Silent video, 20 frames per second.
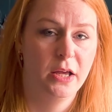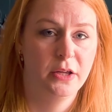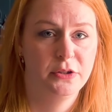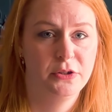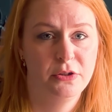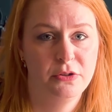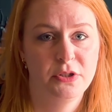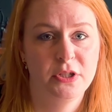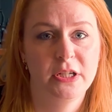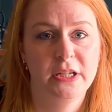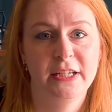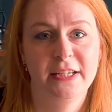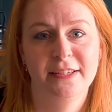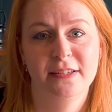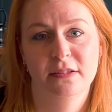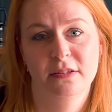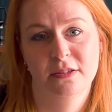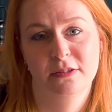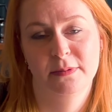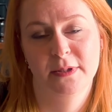
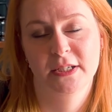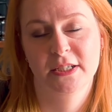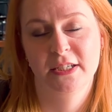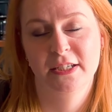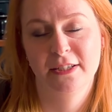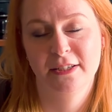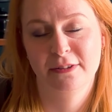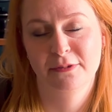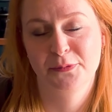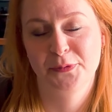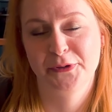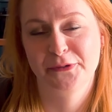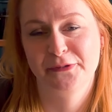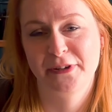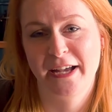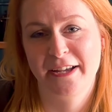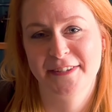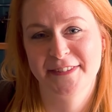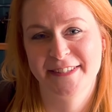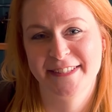Usually, especially with
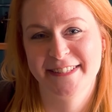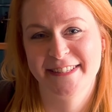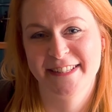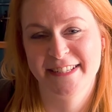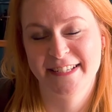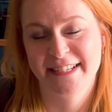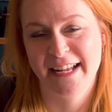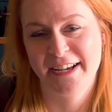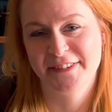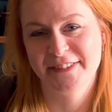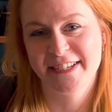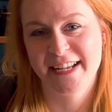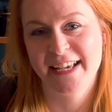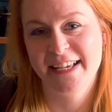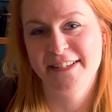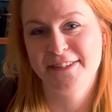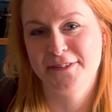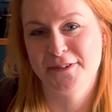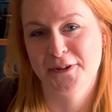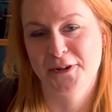houses
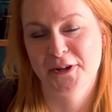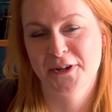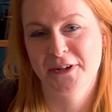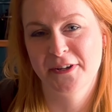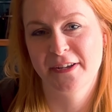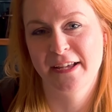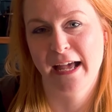nowadays, you're going to